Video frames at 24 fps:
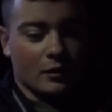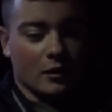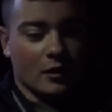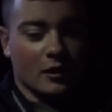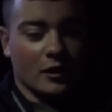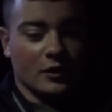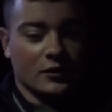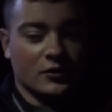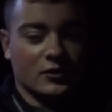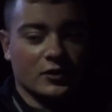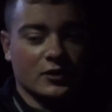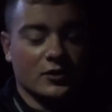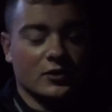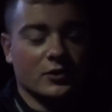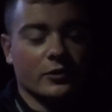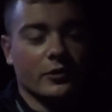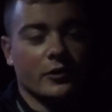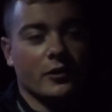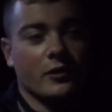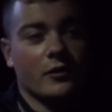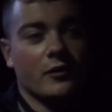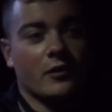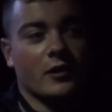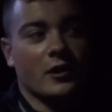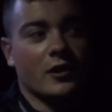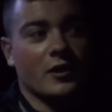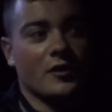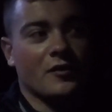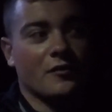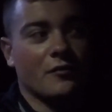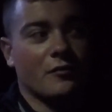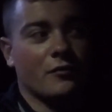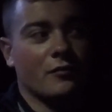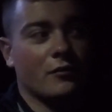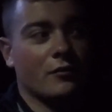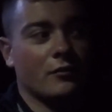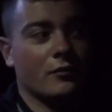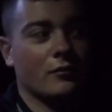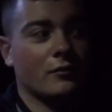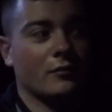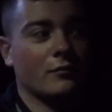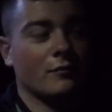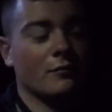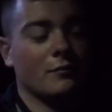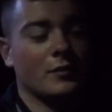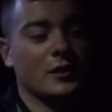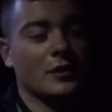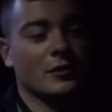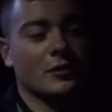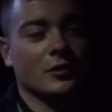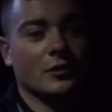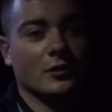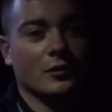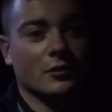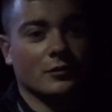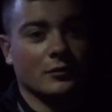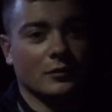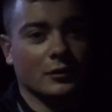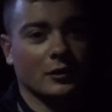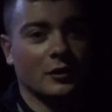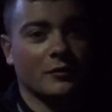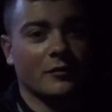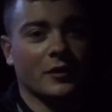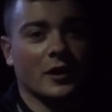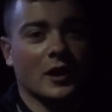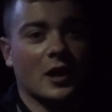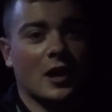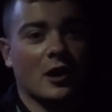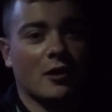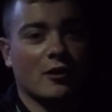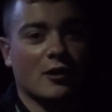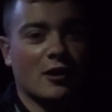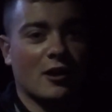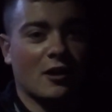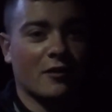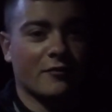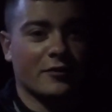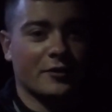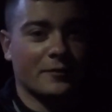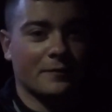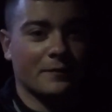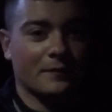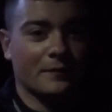Since then, I've beat the living hell out of it.